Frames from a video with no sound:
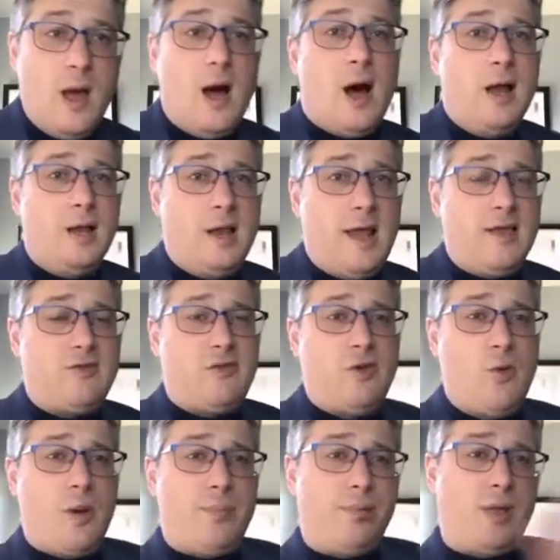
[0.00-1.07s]
unless
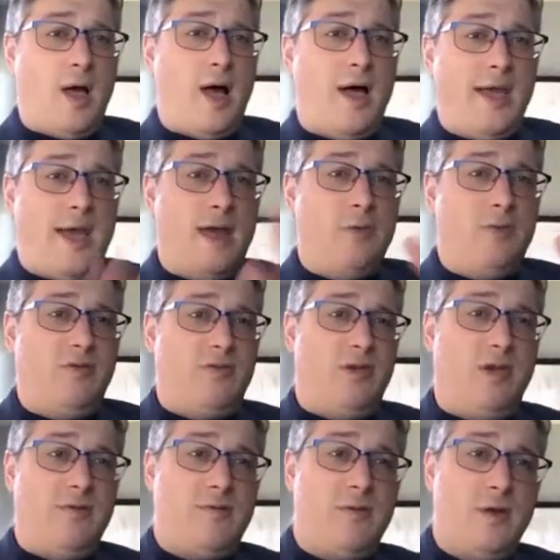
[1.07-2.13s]
you apply and
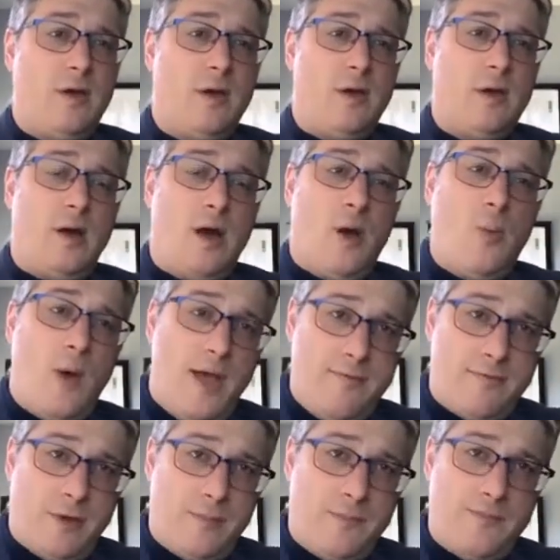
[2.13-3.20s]
receive a
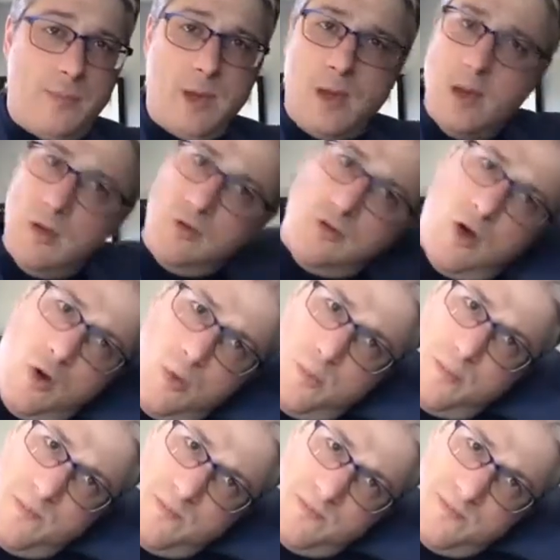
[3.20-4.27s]
waiver.
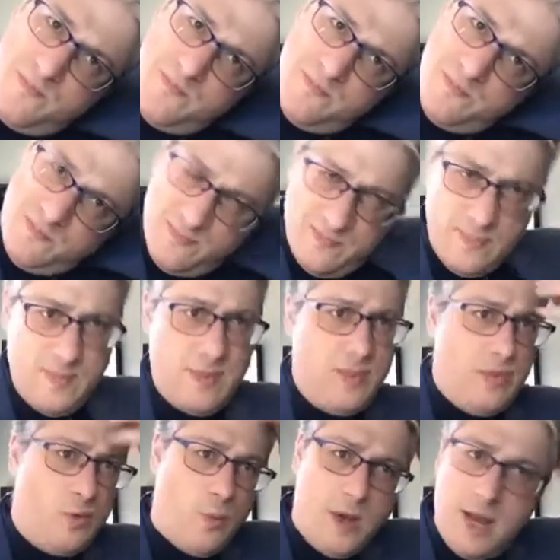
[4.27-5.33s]
So
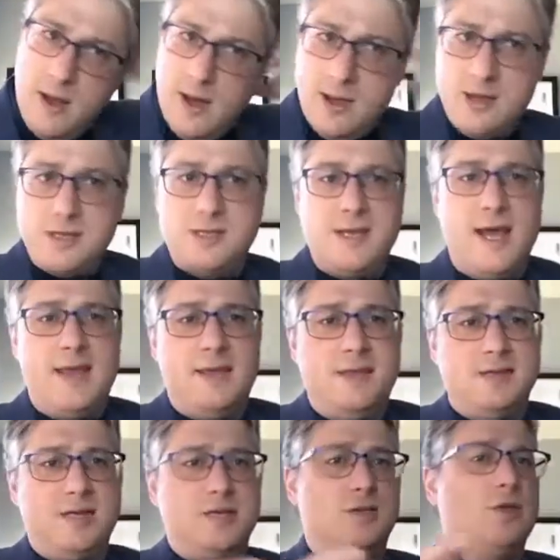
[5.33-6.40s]
the way to understand
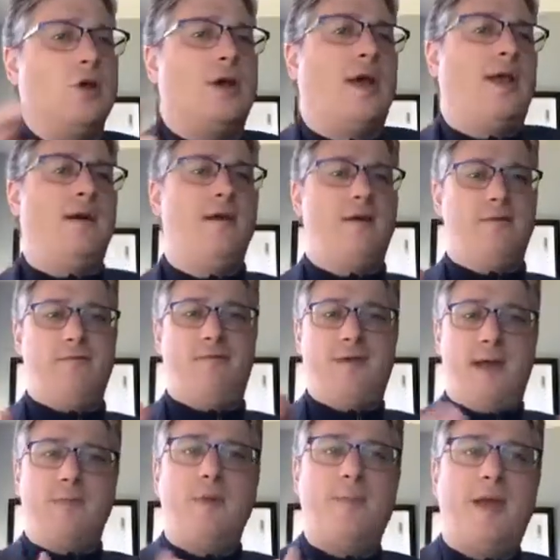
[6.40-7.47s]
this is look at a
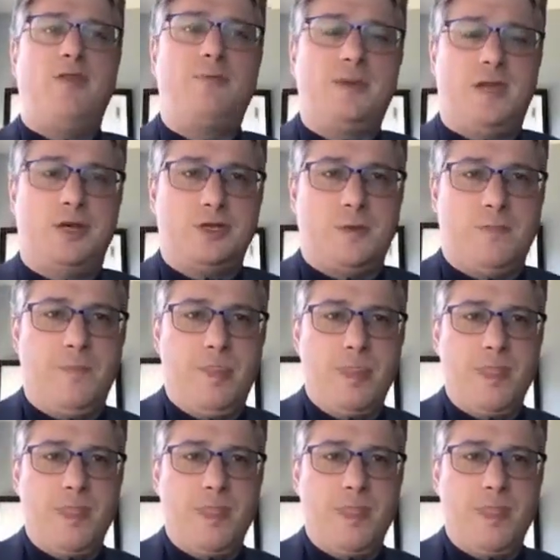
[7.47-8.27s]
family-based petition.